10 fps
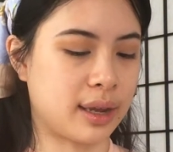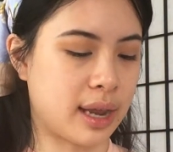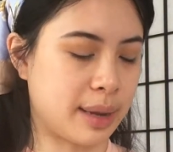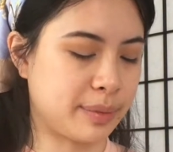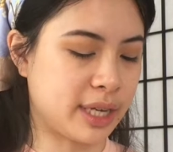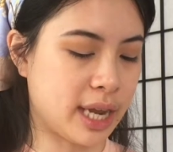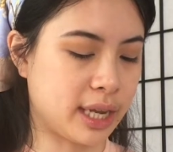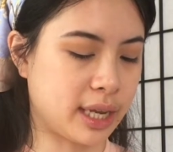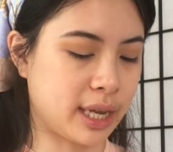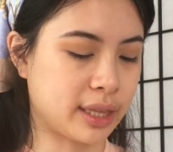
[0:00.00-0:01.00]
I'm
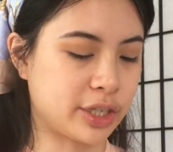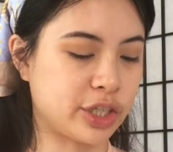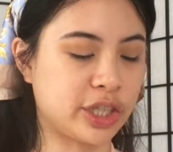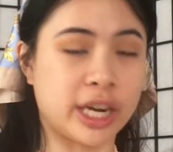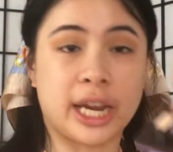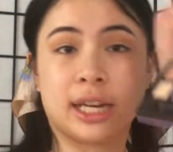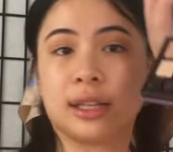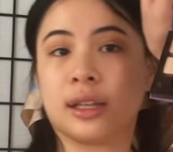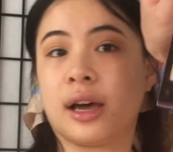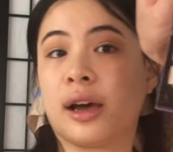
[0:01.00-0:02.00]
taking the shade
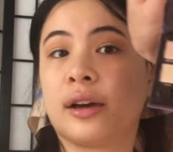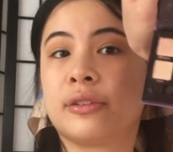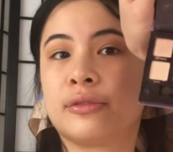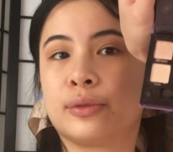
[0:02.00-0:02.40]
Love,